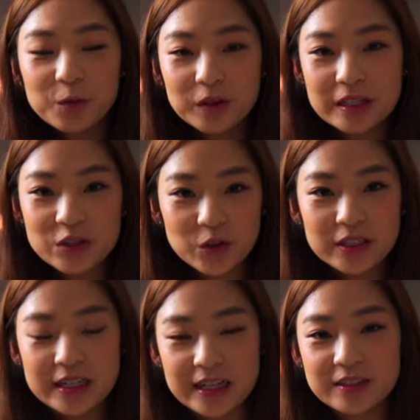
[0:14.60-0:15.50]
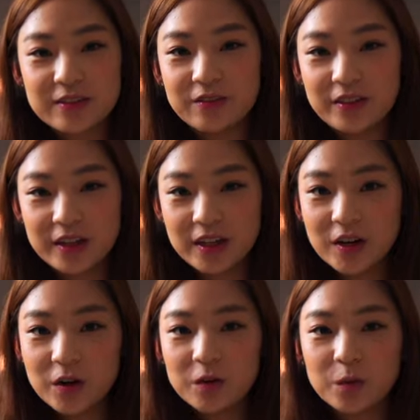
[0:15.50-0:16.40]
you will enjoy today's
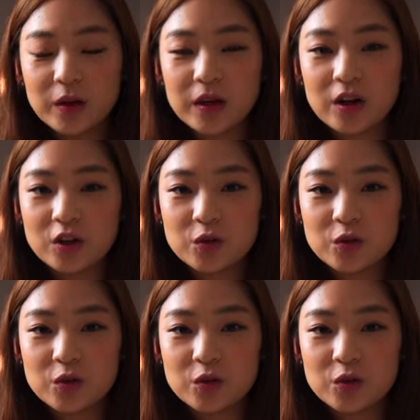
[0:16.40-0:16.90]
video. We are